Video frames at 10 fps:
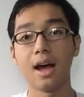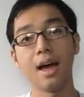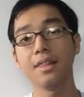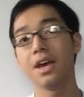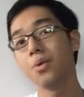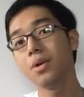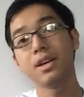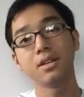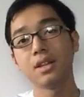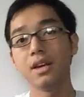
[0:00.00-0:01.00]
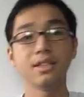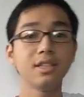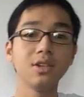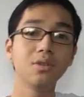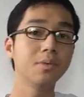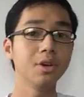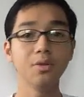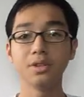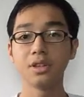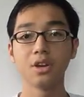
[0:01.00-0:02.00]
And they still were
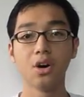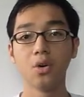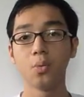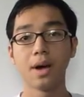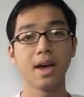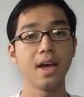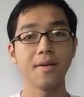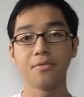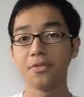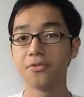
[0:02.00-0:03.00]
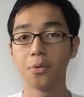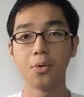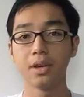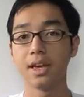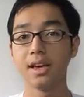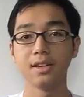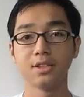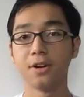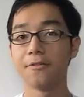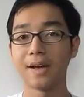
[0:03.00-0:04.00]
using the old way every 4
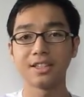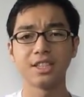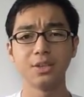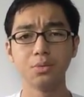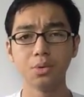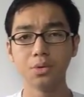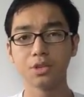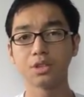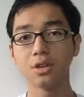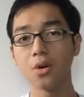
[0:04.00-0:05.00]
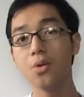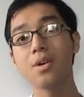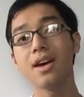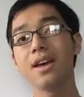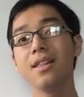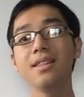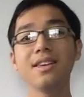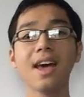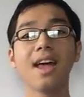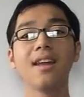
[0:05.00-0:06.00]
years, no fancy rules. So in
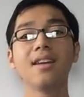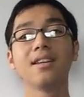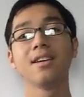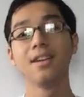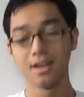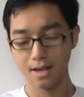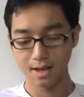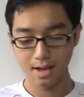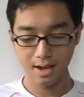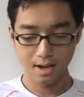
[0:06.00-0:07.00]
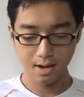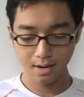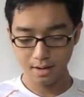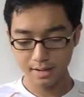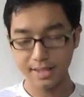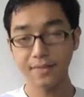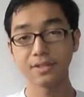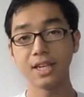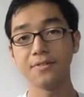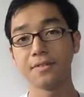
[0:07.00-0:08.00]
the end, in
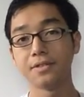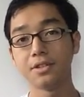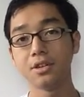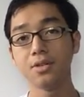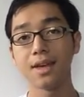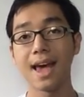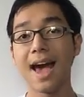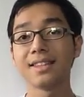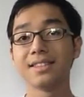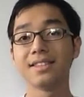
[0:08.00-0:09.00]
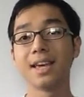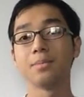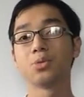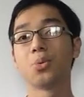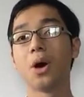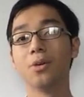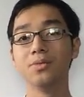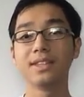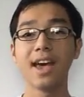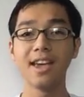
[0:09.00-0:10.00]
1752, they had to skip
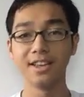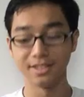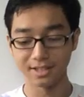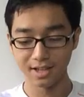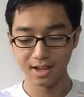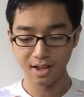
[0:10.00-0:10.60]
12 days,